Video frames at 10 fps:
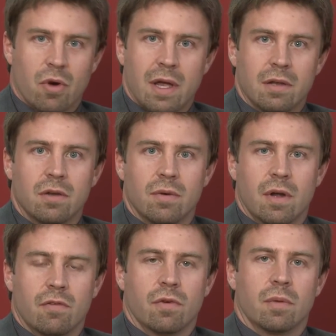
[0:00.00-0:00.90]
brand new and
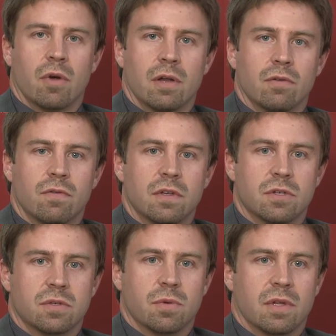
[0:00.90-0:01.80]
offering brand new
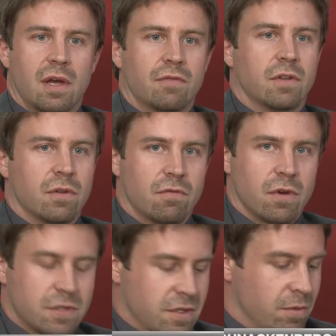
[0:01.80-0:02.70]
features, but they often look
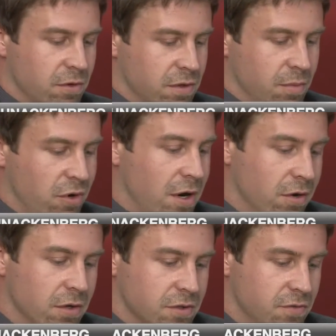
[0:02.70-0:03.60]
very similar to the
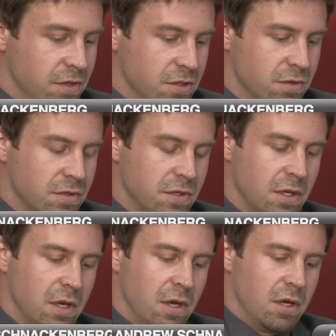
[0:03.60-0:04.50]
prior year's features.
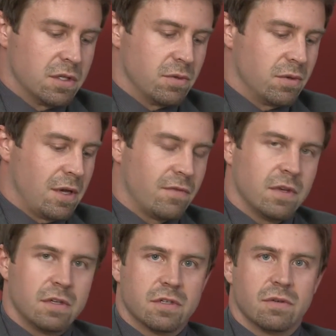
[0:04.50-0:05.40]
So when you have
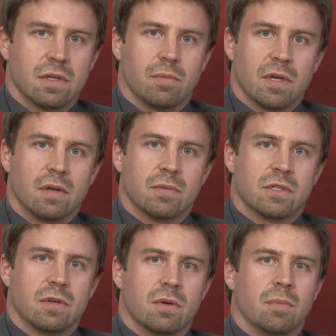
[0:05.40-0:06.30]
an industry that becomes
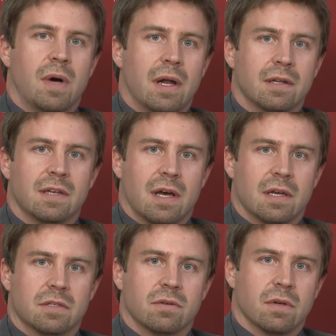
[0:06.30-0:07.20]
so
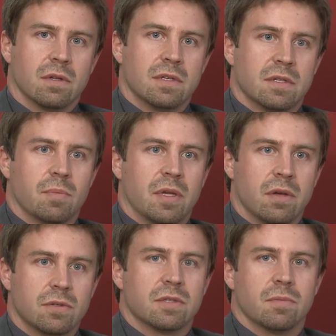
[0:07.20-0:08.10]
commoditized, or at least
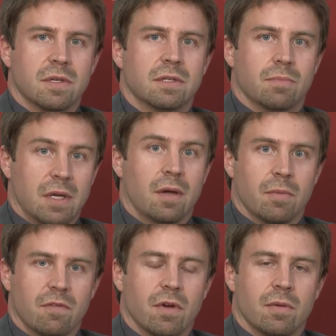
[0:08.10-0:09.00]
appears to be
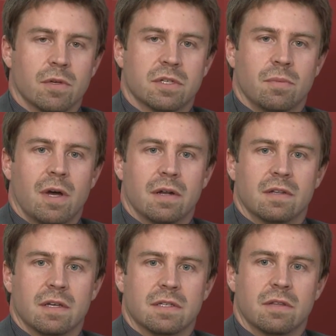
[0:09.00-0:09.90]
becoming very much
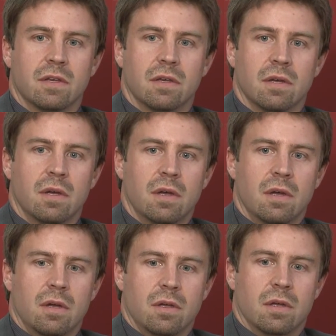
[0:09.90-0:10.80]
commoditized, I think
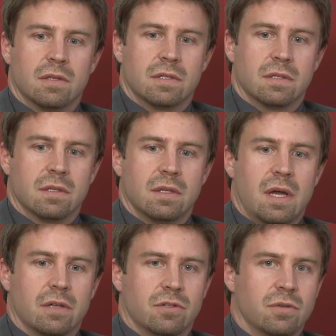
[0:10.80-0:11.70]
it's
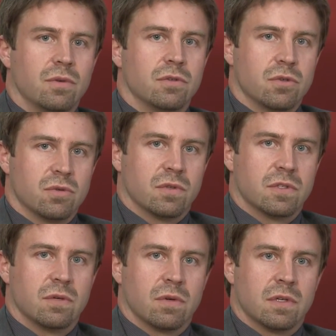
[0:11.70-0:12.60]
not too unusual to
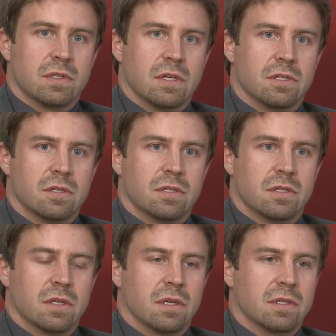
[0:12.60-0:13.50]
see organizations
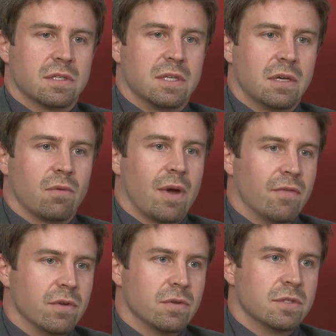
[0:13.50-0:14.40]
to seek
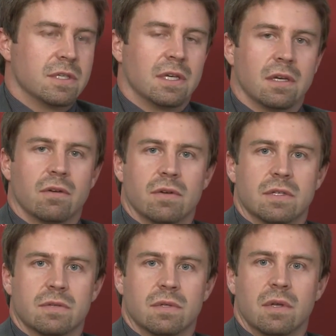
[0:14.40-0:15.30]
revenues, seek
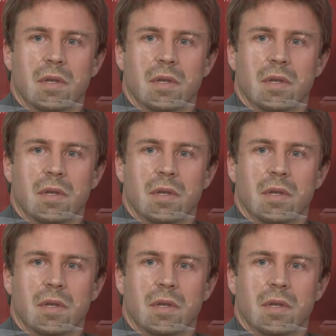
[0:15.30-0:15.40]
increased